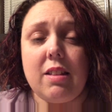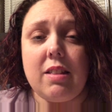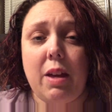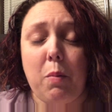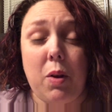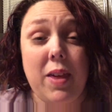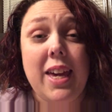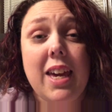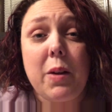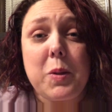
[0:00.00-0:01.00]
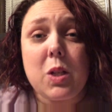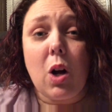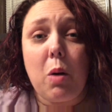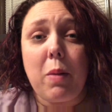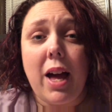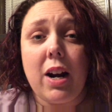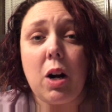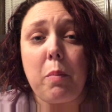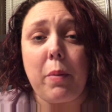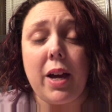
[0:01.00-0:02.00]
they were thinking it was
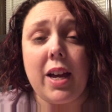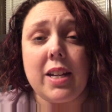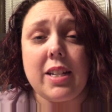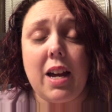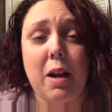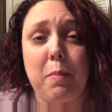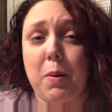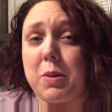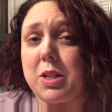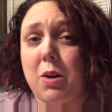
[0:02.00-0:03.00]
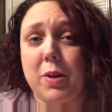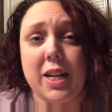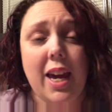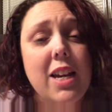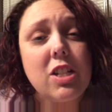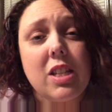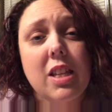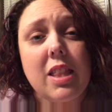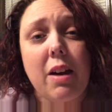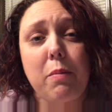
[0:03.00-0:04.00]
gallbladder, but there was no indication
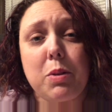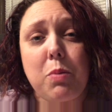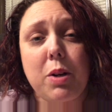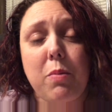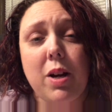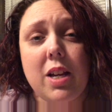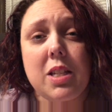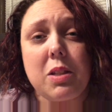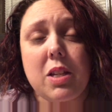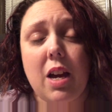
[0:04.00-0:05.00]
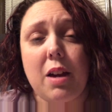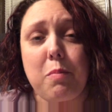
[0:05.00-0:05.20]
that that was what it was.